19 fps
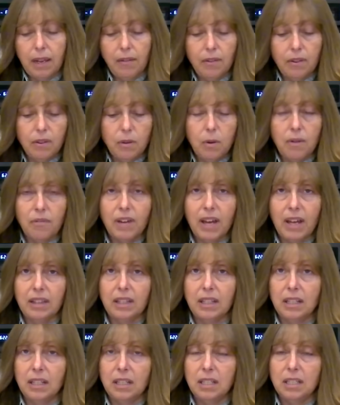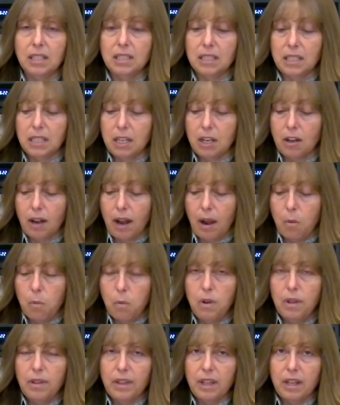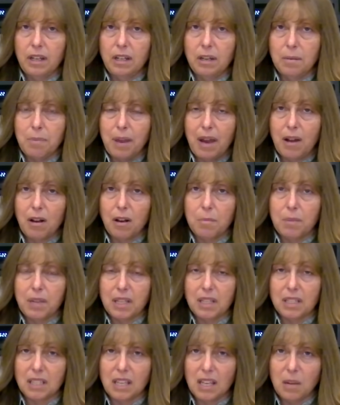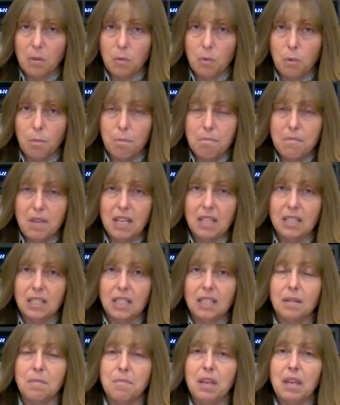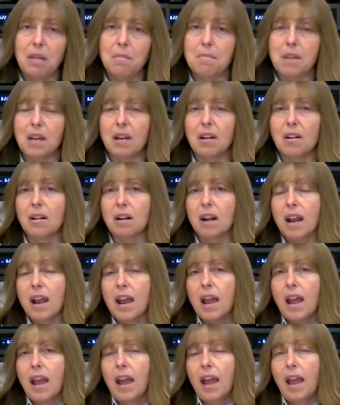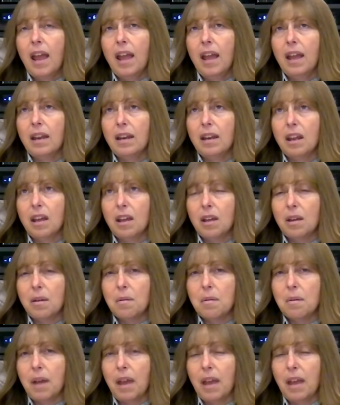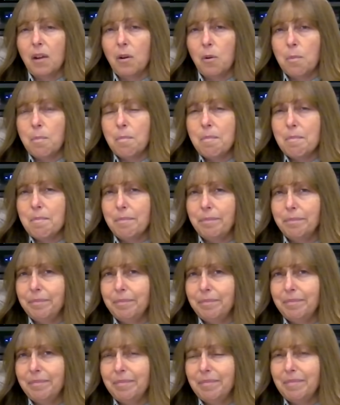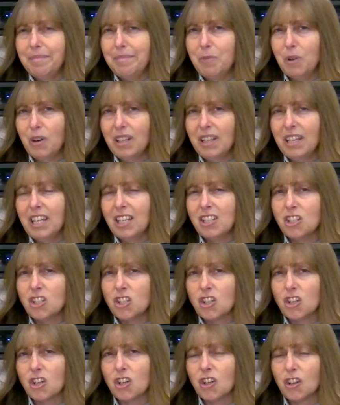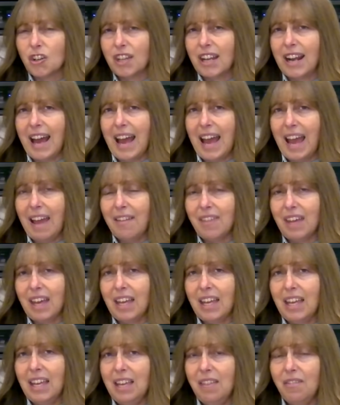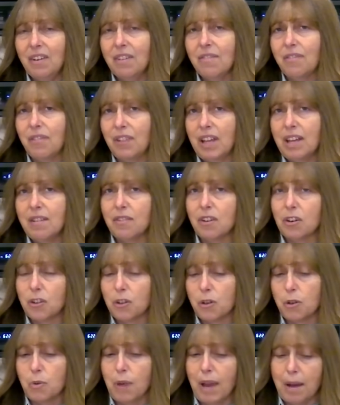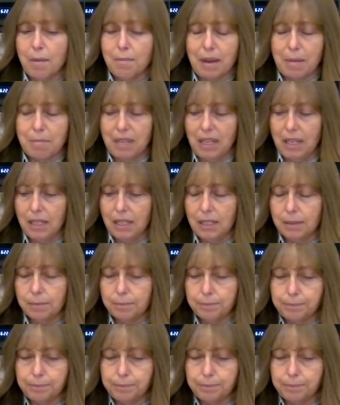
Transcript: Even though I've got the onions in here, I want the onion powder because it will mix in the meat better, and it'll really ensure that I have that even flavor throughout my meat.